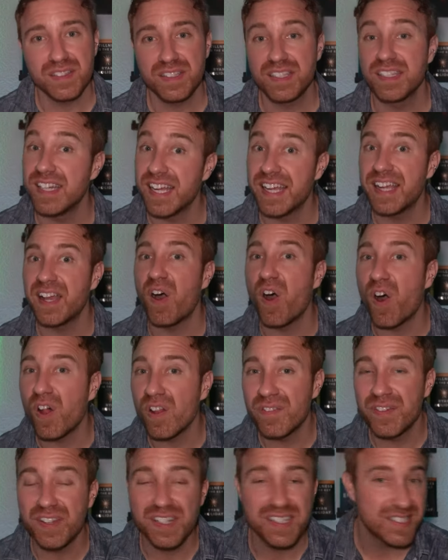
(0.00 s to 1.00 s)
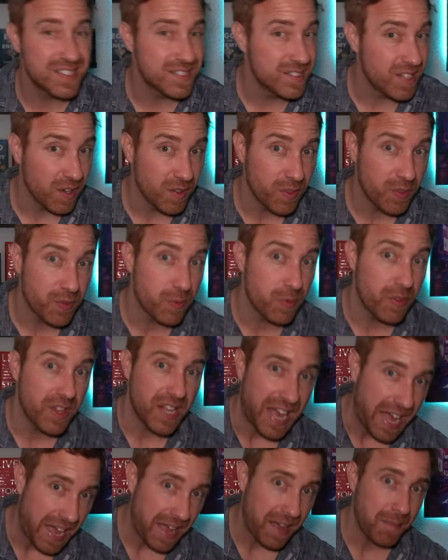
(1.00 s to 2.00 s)
Today, all of it is done through the
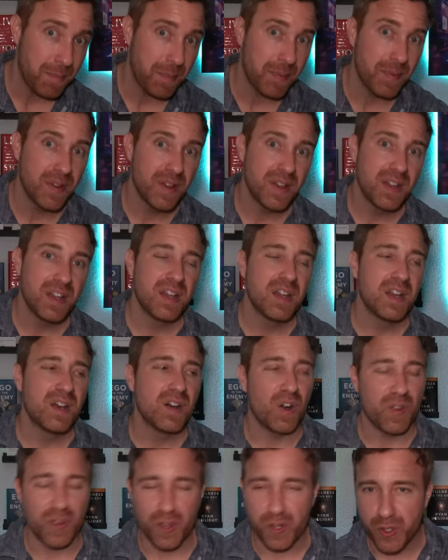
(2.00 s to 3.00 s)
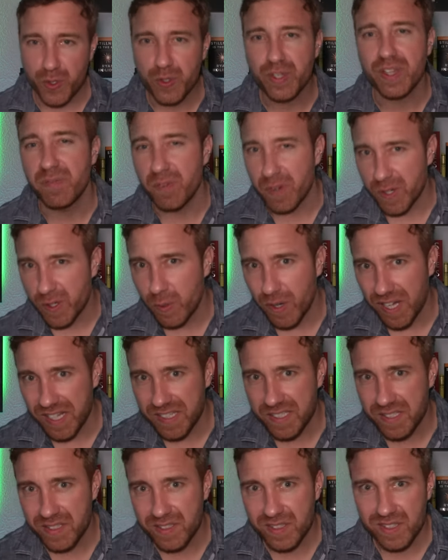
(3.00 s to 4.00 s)
app, although you can
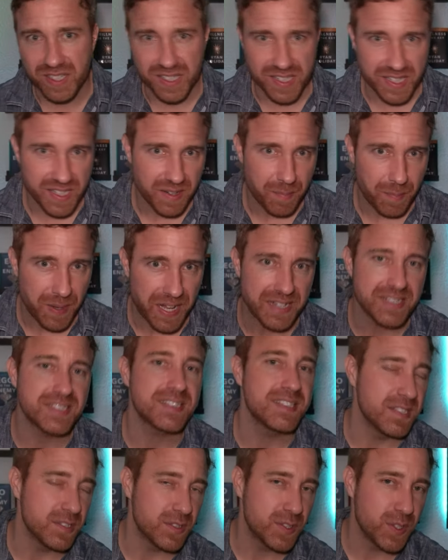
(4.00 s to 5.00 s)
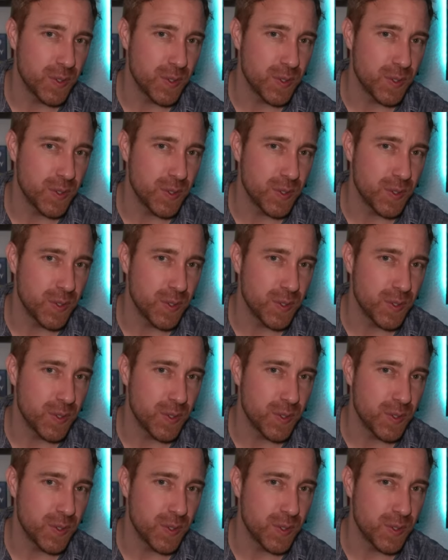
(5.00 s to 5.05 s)
request to get a pass sent to